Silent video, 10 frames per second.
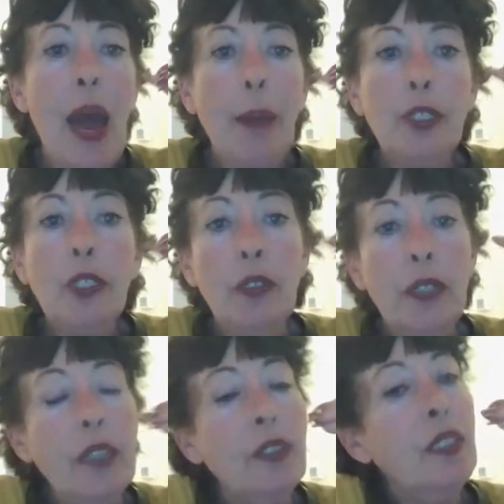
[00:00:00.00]

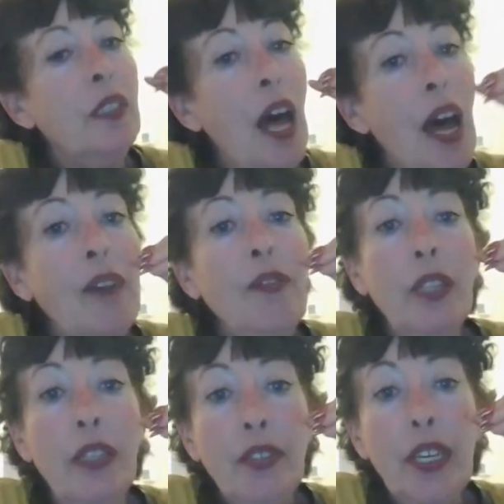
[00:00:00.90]
Absolutely. There's live
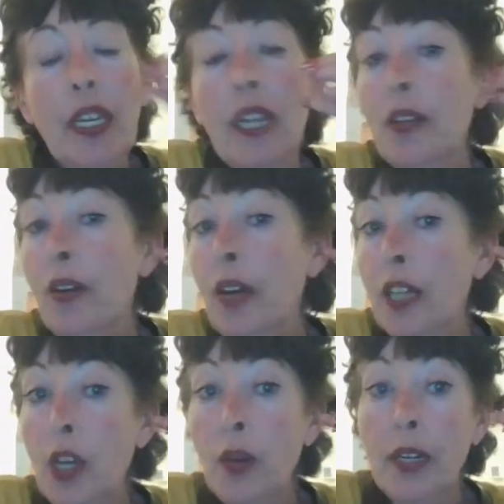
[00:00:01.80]
living. Can the,
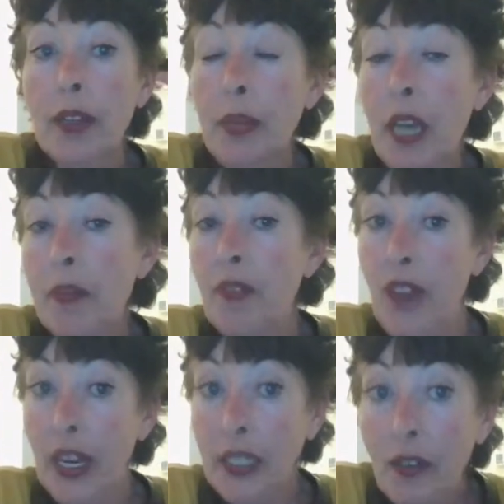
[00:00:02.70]
a toenail become
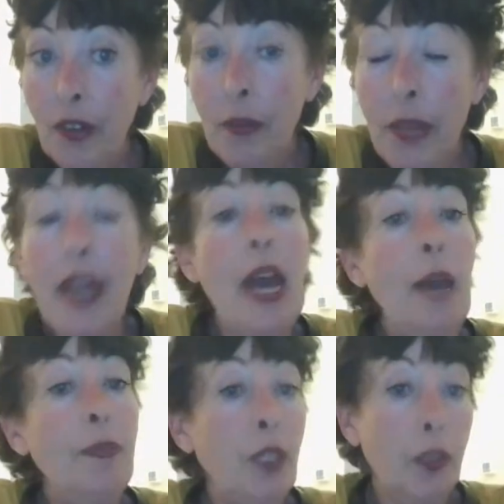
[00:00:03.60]
infected from that?
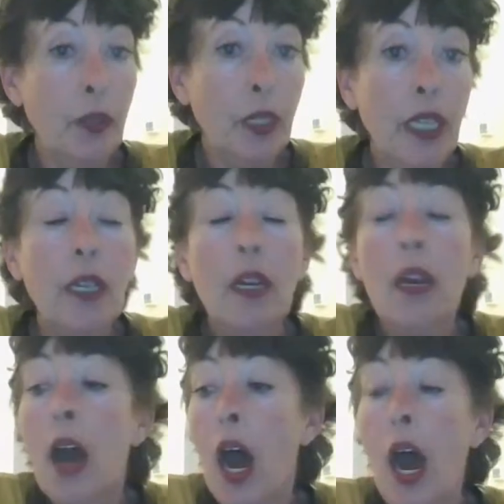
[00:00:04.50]
Absolutely.
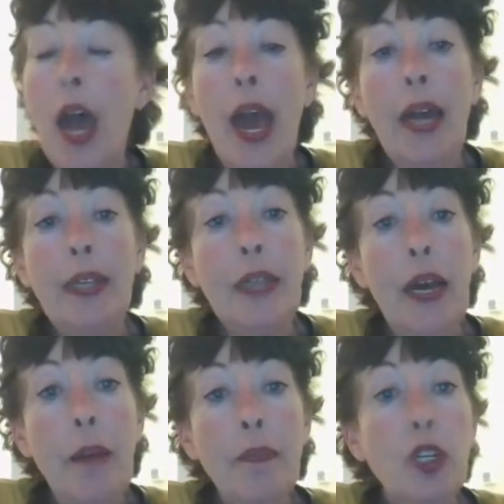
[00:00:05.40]
And
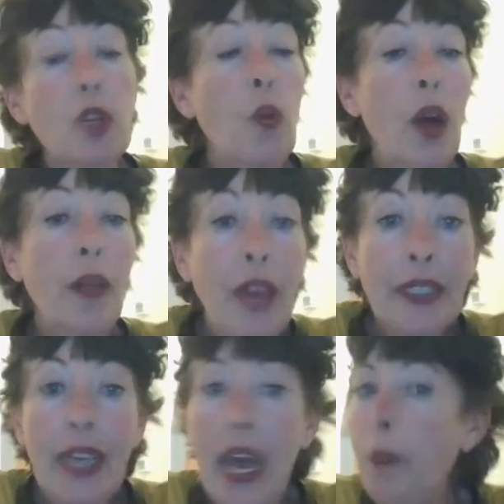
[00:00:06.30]
um, do you want
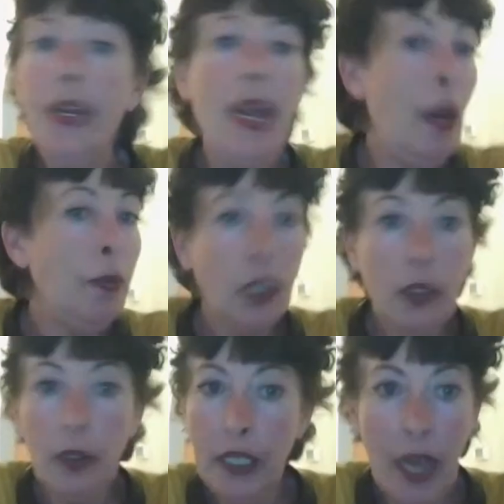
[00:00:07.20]
that to happen?
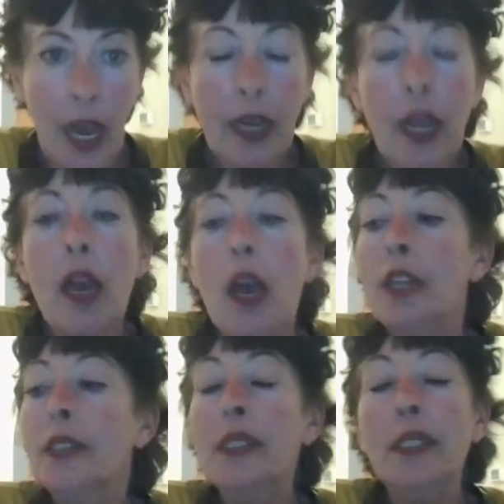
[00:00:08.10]
Absolutely not.
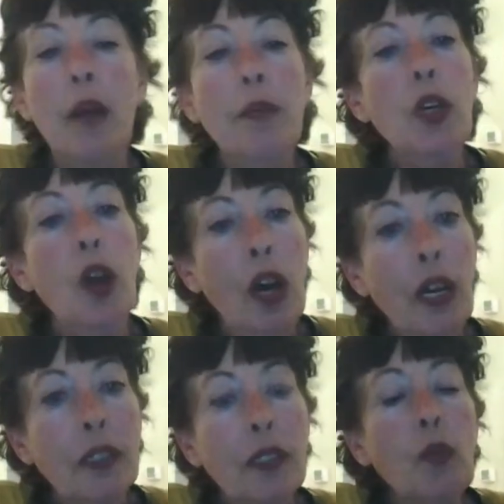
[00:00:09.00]
Some
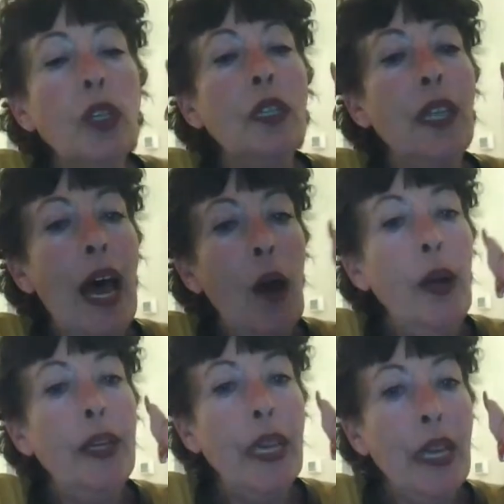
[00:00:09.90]
dogs will allow
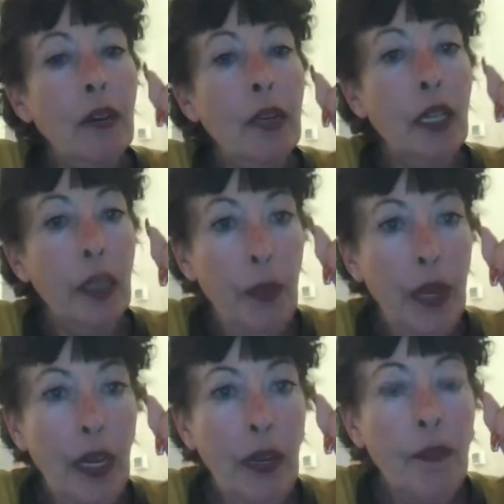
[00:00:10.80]
a nail
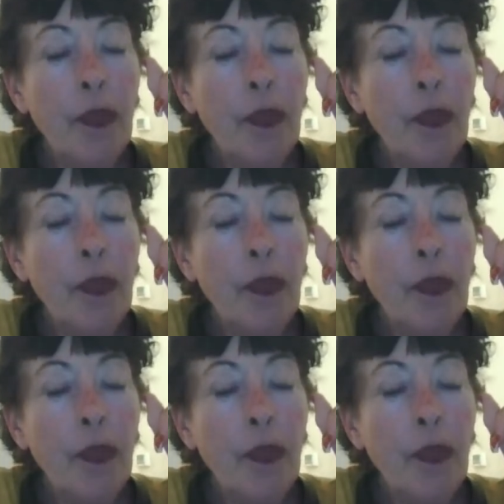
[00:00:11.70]
clipping.